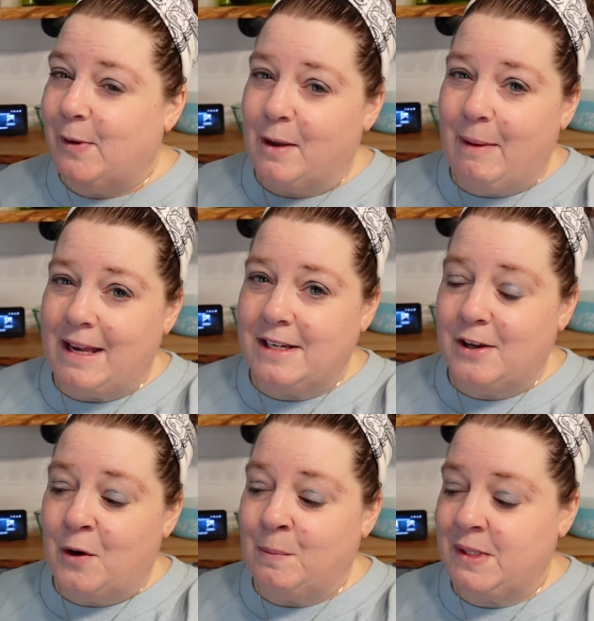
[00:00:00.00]
Welcome back to
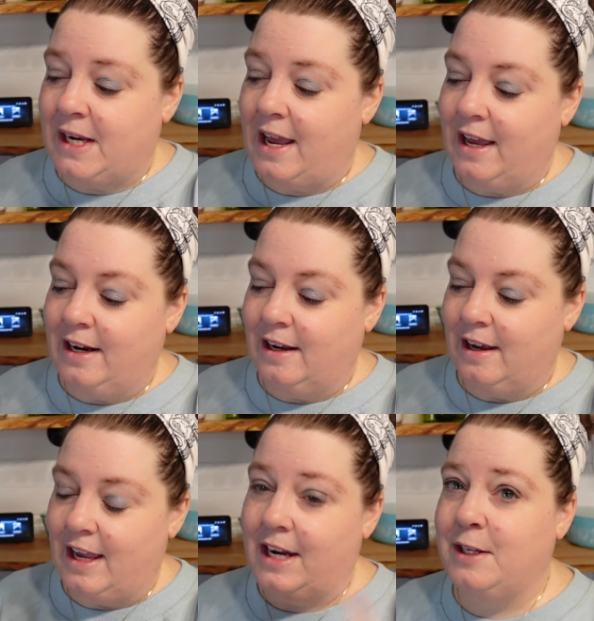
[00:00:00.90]
the homestead.
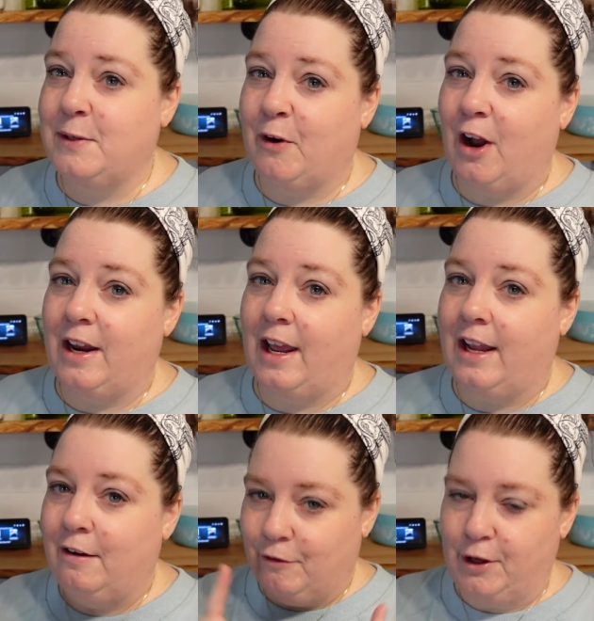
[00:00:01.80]
It is
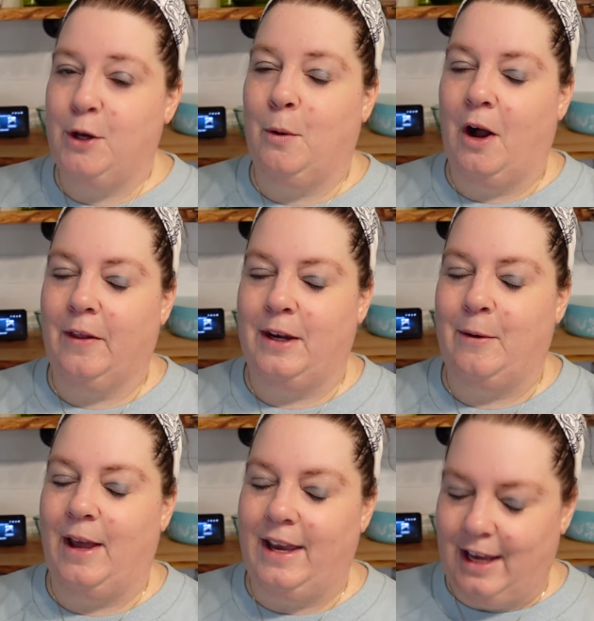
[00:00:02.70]
Friday for you all,
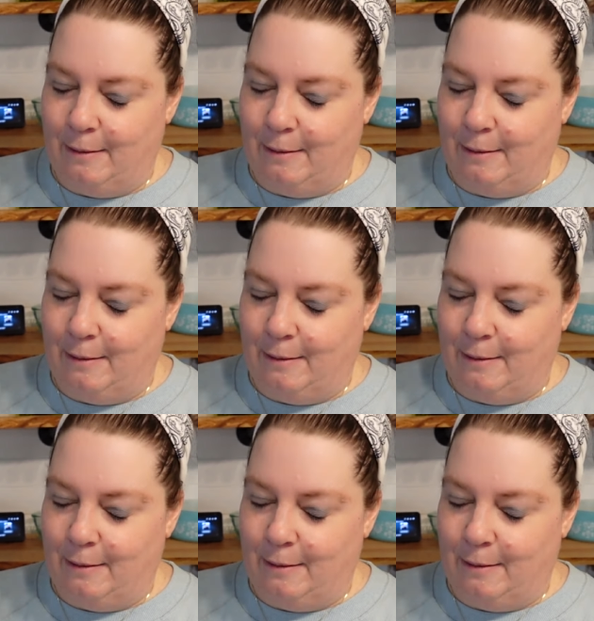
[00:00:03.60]
anyway.